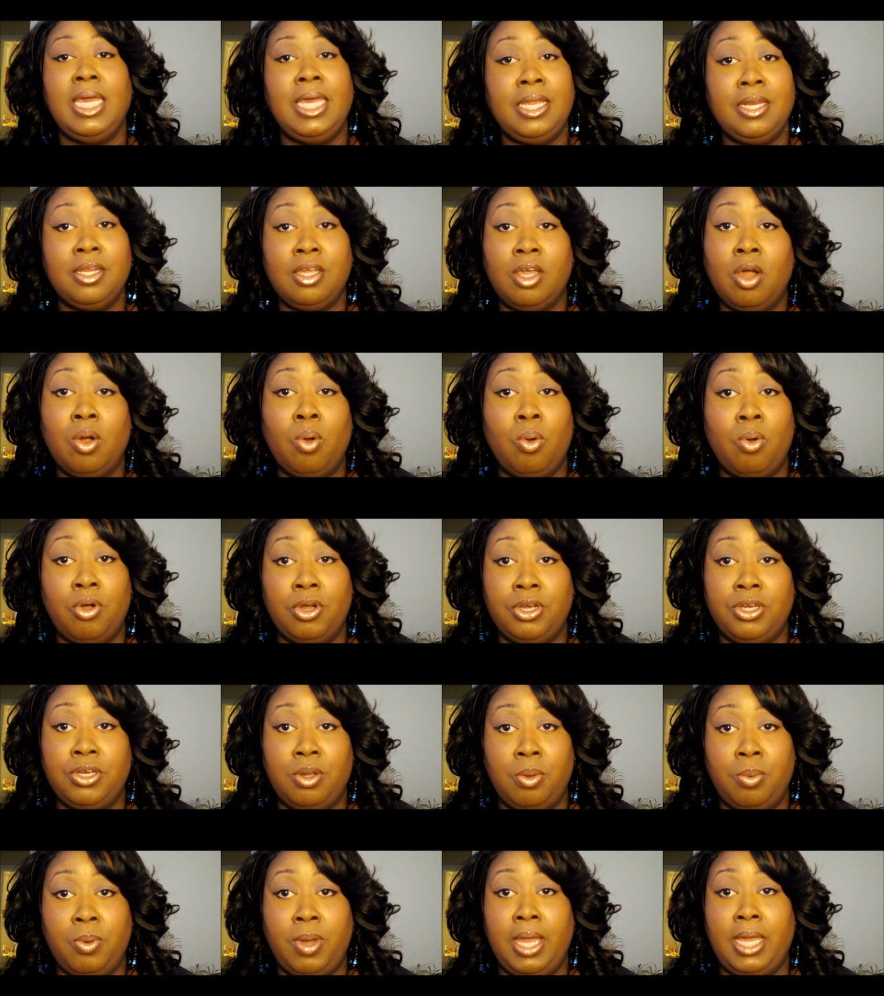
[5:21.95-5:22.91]
and go
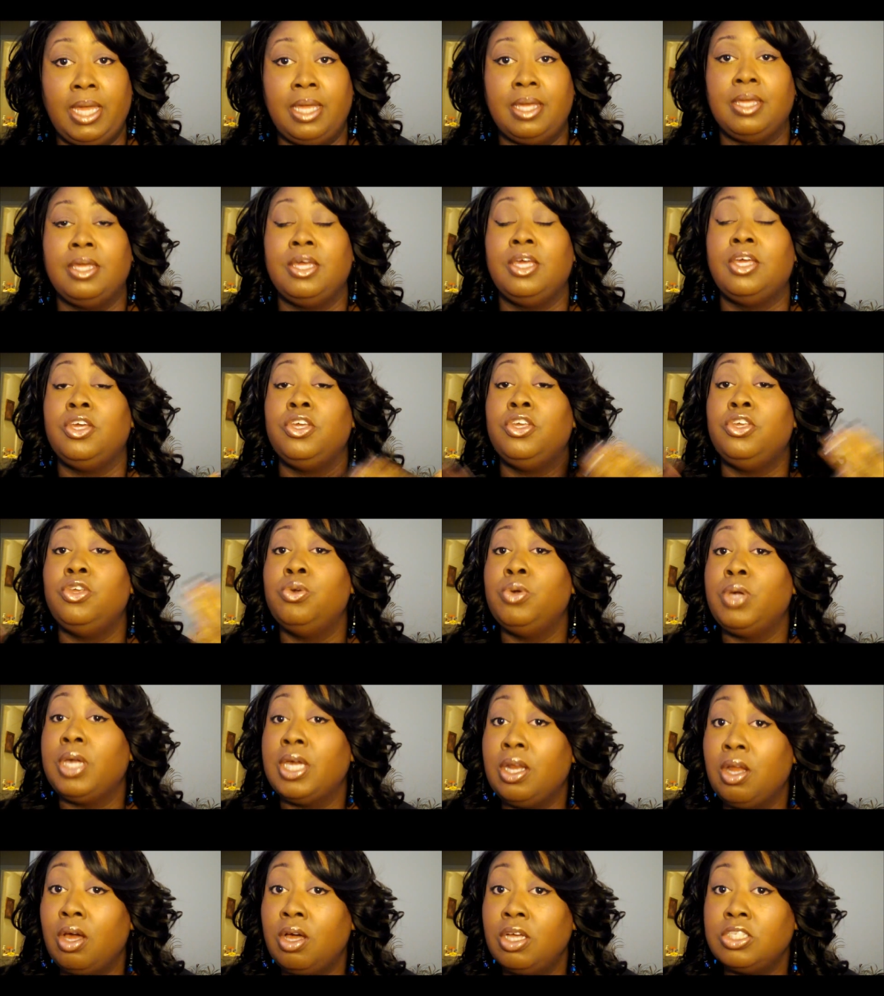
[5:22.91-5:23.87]
on your way.
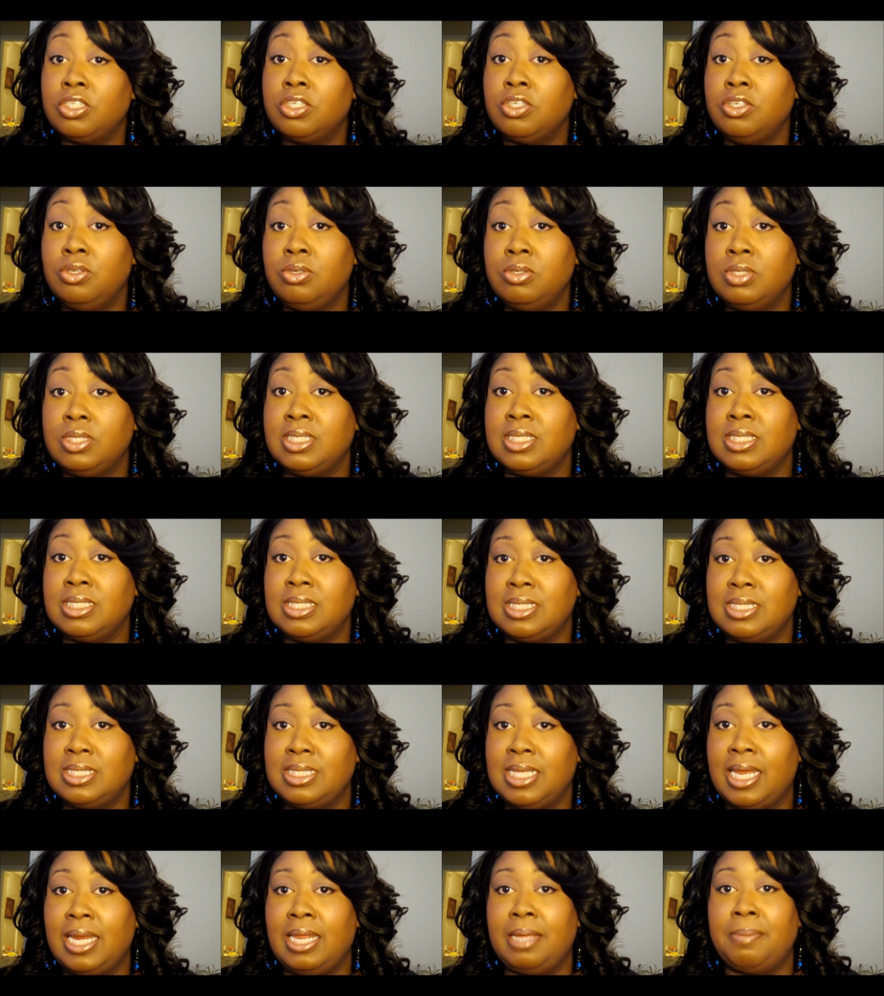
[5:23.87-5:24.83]
You can also use it as
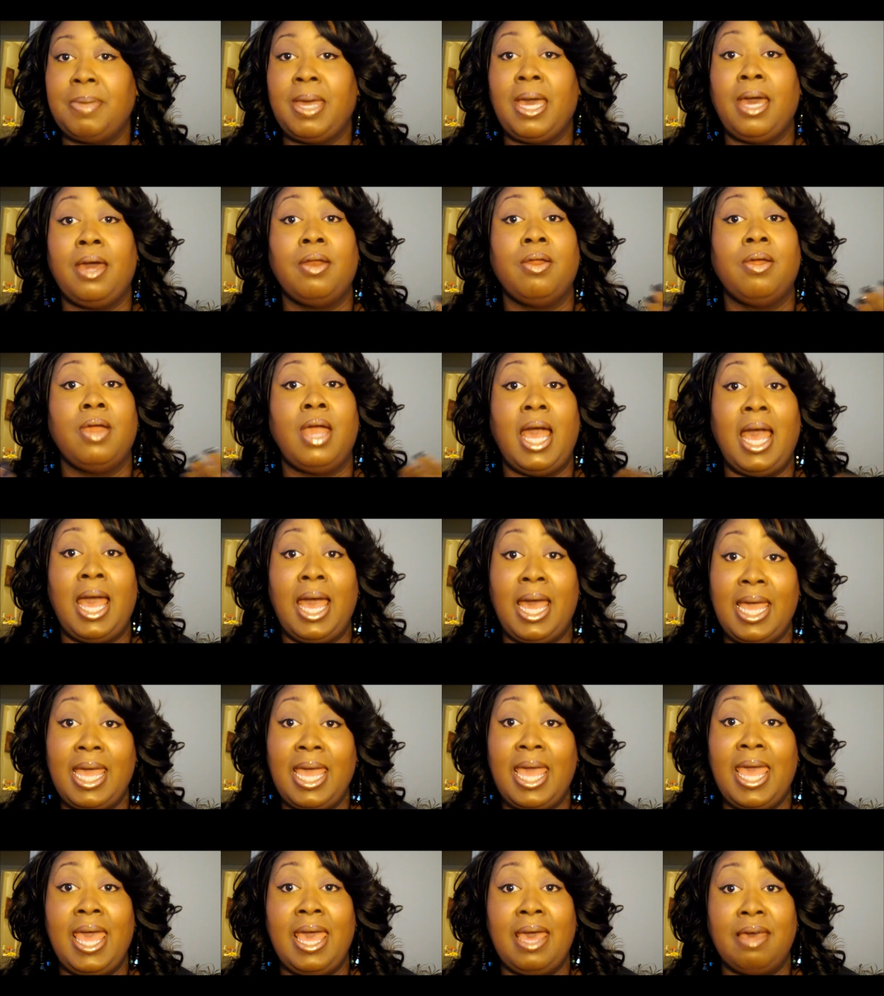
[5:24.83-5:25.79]
a setting powder.
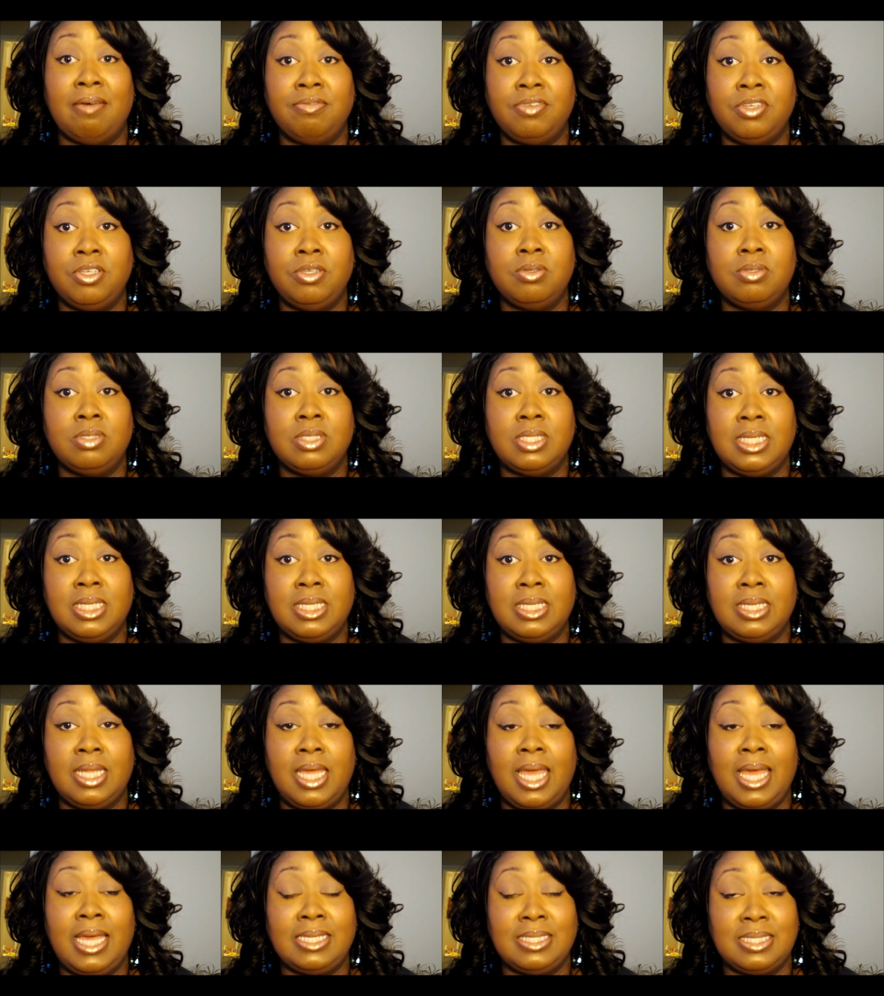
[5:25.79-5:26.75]
I have used
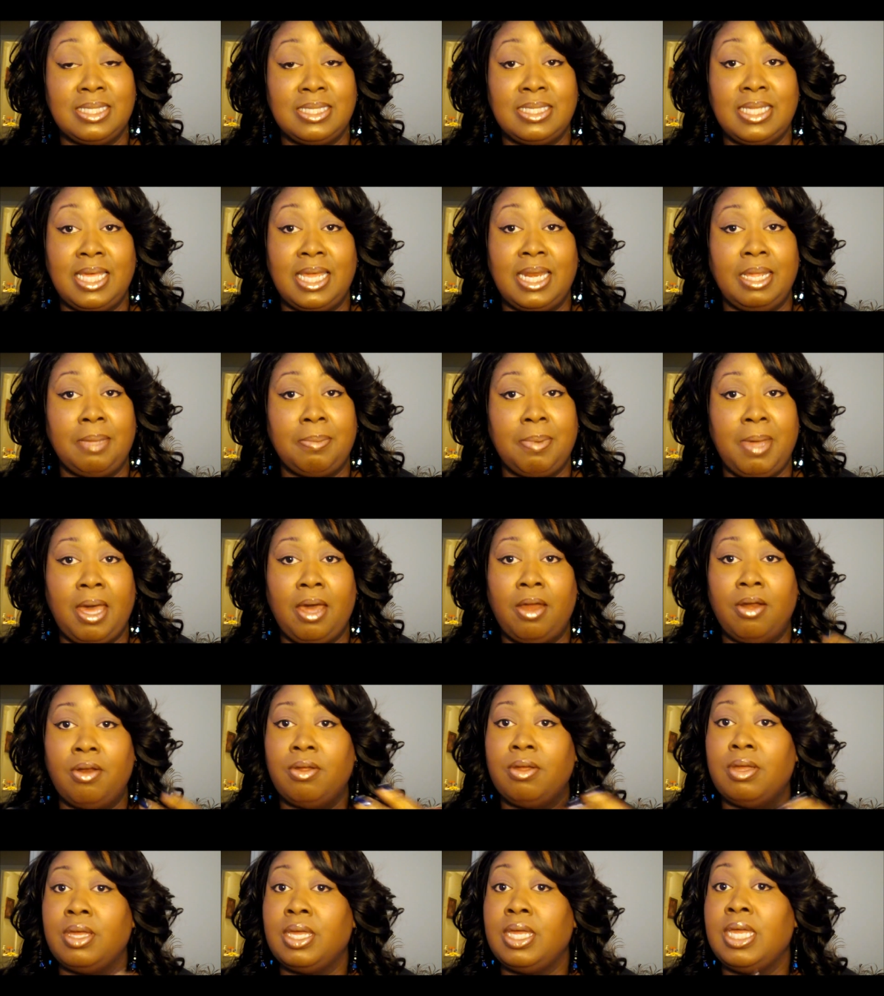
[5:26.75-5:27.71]
it as a setting
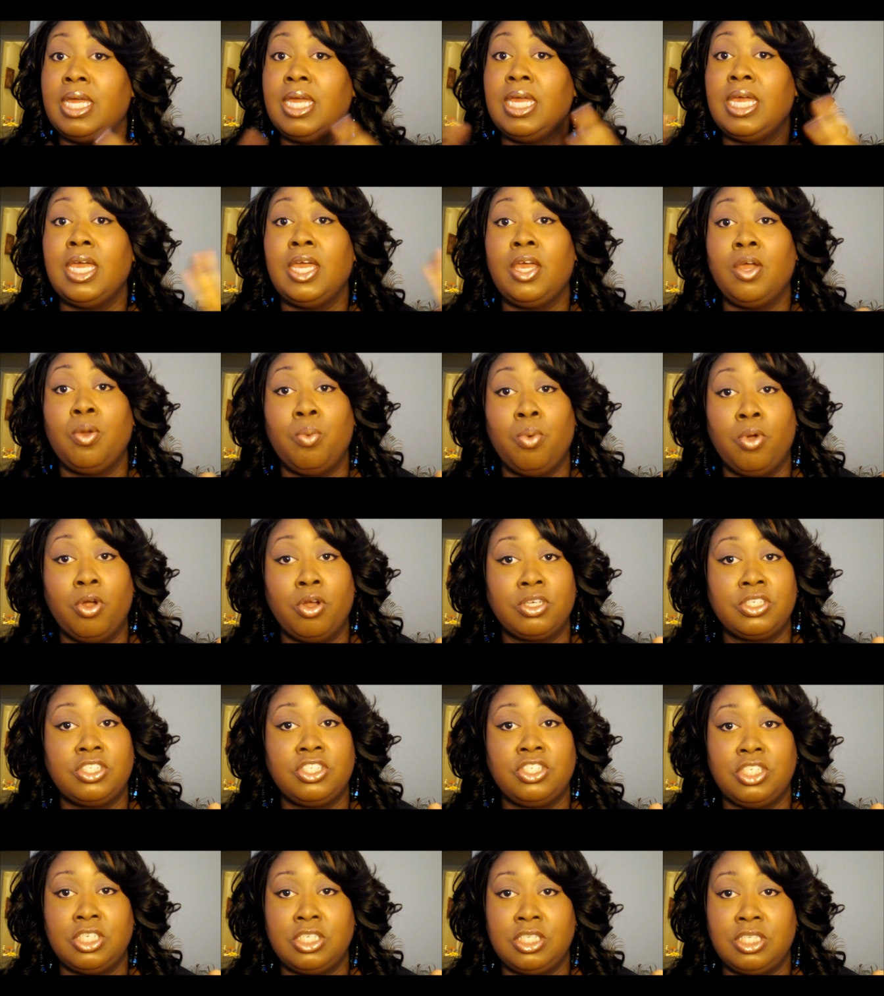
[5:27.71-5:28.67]
powder. It
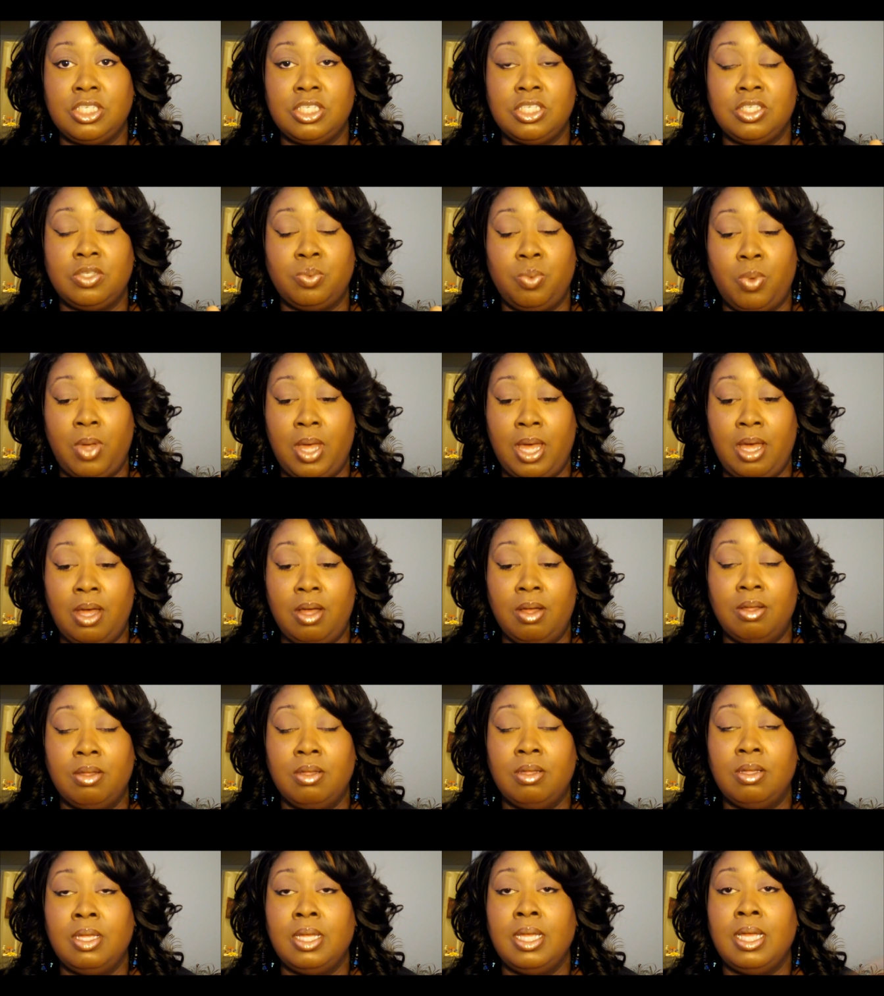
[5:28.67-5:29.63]
works just as
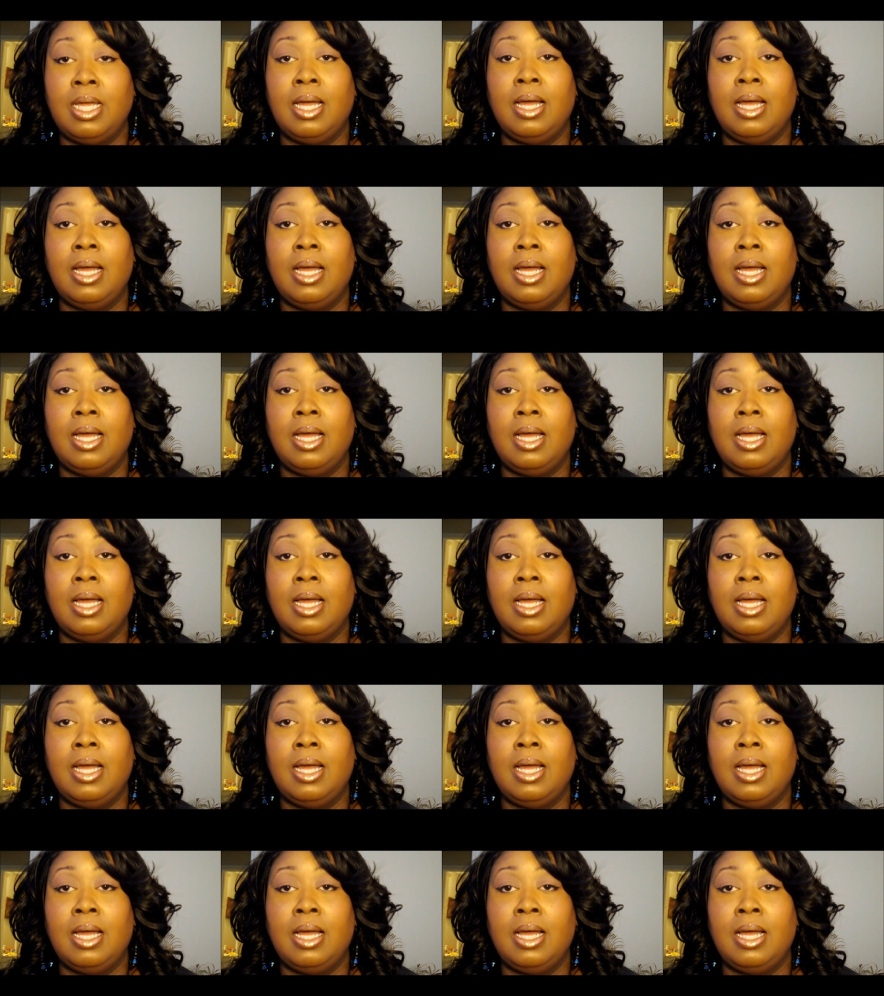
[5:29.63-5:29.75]
well.